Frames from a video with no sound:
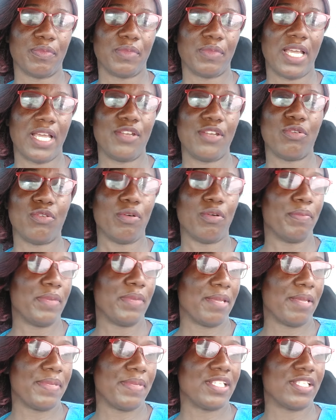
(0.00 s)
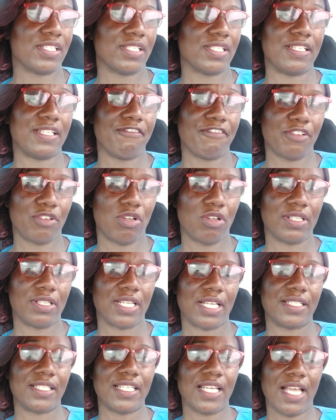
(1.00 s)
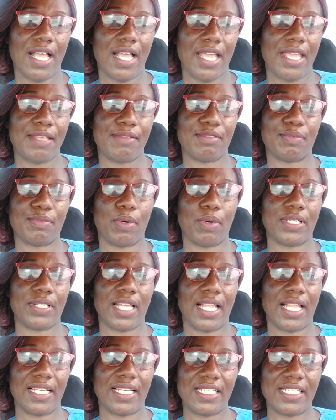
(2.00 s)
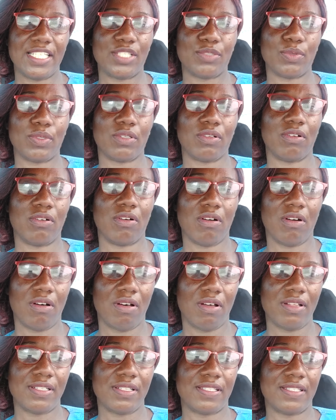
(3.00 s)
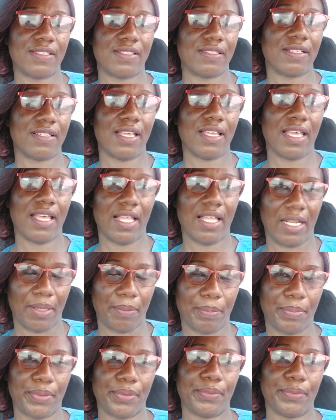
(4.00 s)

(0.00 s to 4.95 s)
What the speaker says: I know maybe it's difficult at times, but at least with God's help,